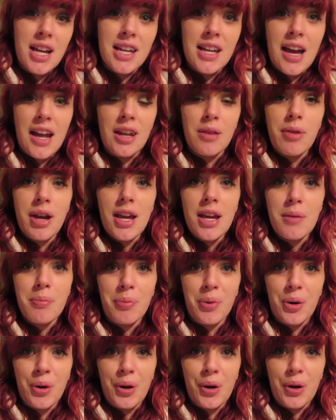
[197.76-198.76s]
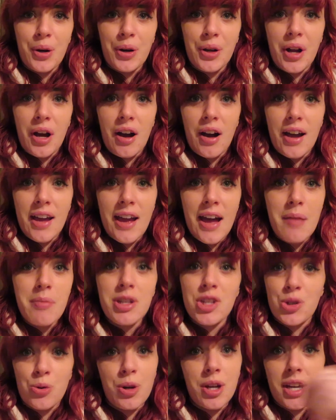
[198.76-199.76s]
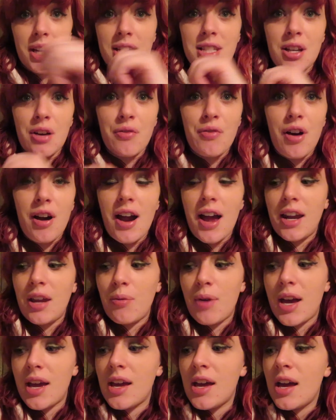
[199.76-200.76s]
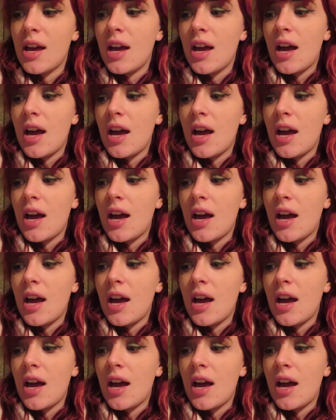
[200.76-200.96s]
like anyway, but I am enjoying it so far anyway.